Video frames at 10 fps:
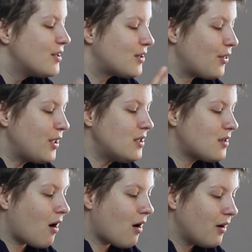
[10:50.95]
So these
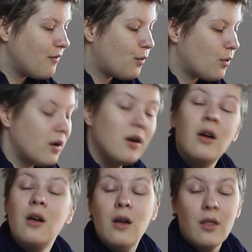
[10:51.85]
are for
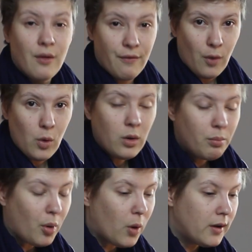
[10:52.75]
the focal
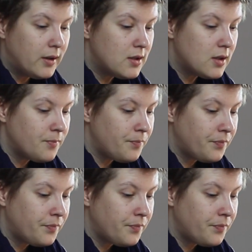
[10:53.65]
point.